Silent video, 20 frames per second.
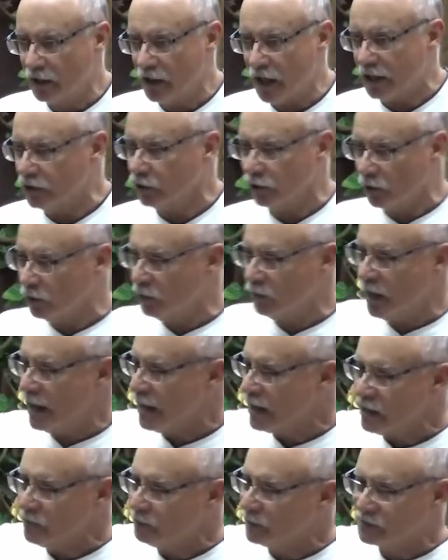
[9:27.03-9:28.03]
and your
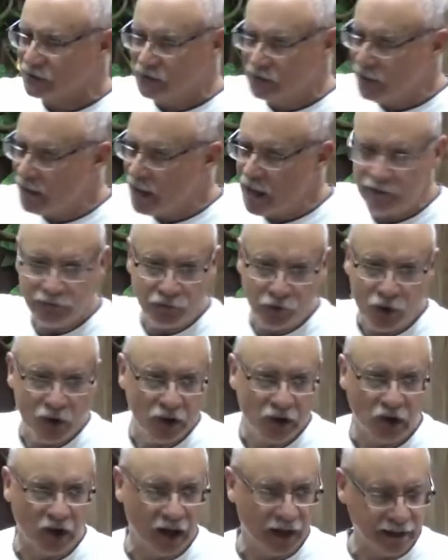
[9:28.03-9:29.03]
name is never
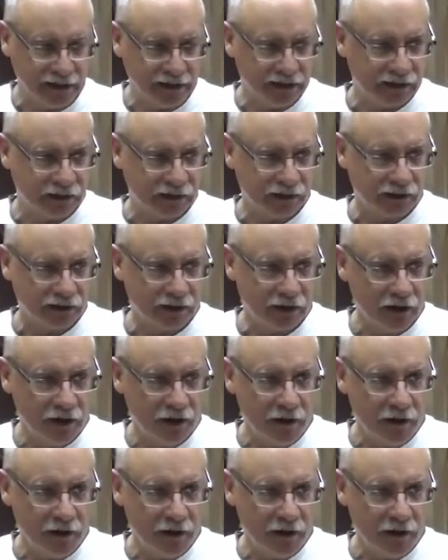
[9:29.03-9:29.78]
in lights,